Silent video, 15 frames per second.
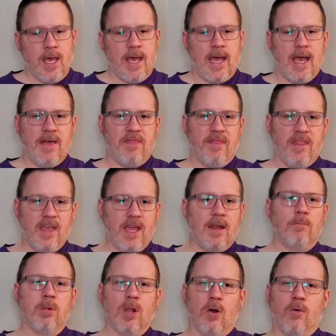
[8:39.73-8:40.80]
and
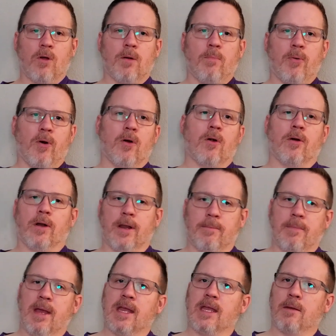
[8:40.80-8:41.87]
then blow it apart
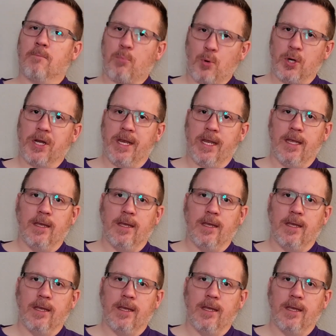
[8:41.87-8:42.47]
and make it pretty.